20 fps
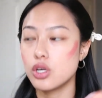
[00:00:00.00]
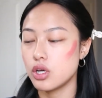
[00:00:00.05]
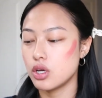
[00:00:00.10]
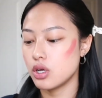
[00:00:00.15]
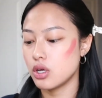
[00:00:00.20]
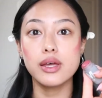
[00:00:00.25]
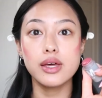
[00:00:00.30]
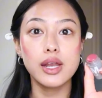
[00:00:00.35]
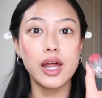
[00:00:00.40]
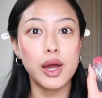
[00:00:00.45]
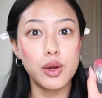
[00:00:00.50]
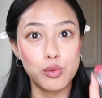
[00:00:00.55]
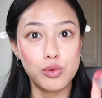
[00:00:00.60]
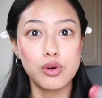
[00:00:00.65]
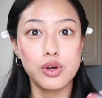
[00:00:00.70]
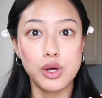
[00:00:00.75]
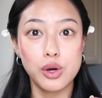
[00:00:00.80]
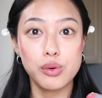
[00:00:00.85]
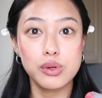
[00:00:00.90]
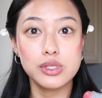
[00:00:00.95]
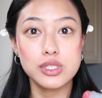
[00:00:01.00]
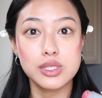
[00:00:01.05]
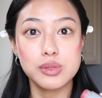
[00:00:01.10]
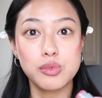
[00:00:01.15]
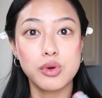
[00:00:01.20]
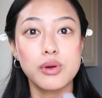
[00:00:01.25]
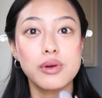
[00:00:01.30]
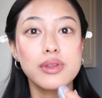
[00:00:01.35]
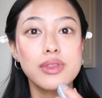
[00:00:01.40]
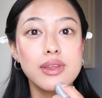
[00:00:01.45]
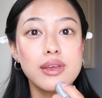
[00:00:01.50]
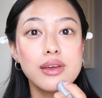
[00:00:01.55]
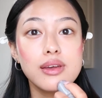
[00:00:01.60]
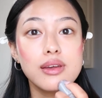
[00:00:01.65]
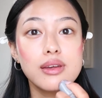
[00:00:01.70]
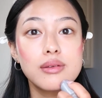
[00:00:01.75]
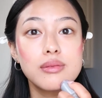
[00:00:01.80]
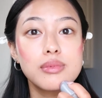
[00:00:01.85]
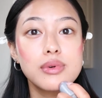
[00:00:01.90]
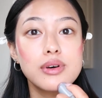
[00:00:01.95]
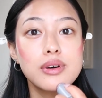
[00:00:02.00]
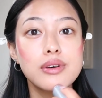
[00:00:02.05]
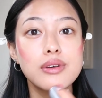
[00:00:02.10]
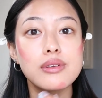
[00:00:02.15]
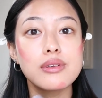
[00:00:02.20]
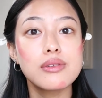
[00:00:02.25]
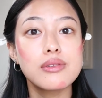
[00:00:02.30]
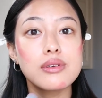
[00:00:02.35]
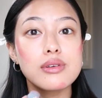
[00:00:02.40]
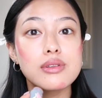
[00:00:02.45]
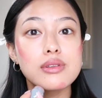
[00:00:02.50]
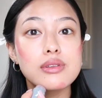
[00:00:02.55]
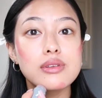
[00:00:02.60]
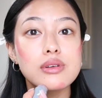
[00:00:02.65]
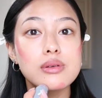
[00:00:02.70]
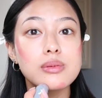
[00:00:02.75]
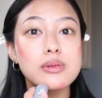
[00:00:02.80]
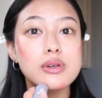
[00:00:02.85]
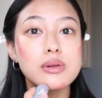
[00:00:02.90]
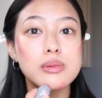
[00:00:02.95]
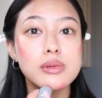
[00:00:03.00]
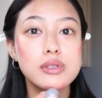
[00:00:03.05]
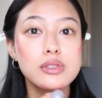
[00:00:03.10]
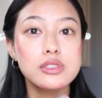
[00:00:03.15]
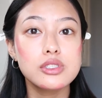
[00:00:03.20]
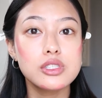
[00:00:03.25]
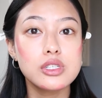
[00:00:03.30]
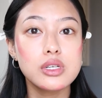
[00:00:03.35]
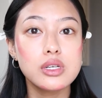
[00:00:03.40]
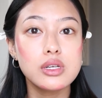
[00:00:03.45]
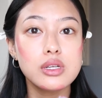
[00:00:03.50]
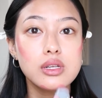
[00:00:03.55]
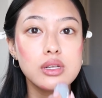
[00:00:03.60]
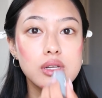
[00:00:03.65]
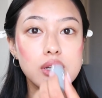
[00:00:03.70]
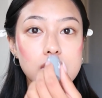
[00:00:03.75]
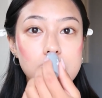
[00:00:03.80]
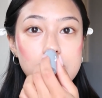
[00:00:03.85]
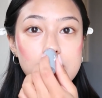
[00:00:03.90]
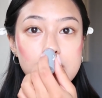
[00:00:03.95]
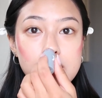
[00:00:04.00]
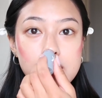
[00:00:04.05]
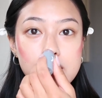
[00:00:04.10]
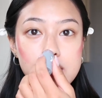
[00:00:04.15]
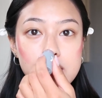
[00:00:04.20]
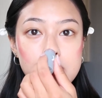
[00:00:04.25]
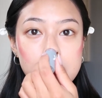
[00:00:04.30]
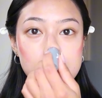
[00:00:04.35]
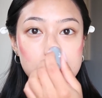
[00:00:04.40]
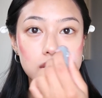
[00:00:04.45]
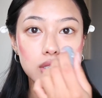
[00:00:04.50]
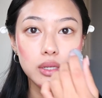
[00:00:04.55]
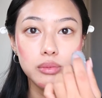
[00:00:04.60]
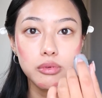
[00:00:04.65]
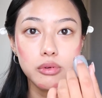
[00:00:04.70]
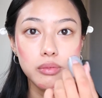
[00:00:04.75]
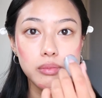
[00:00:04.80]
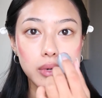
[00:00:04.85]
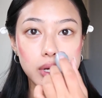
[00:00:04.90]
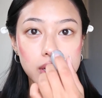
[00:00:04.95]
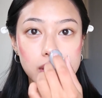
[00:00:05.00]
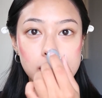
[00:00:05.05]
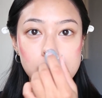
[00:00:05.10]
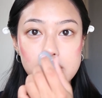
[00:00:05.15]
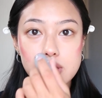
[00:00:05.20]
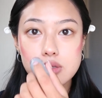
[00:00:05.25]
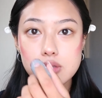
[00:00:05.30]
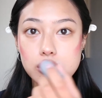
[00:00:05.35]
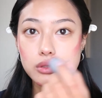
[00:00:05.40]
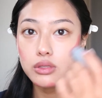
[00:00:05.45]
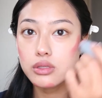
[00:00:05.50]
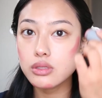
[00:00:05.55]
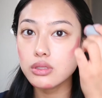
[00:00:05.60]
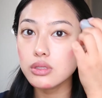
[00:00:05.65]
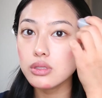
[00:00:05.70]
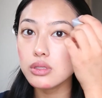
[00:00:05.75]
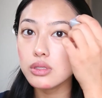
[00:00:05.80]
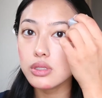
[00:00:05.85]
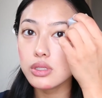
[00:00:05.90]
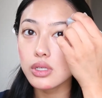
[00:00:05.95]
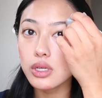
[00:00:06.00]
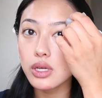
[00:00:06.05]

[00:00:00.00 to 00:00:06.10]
and then I will go in some more with it and put a little bit on my chin, tip of my nose,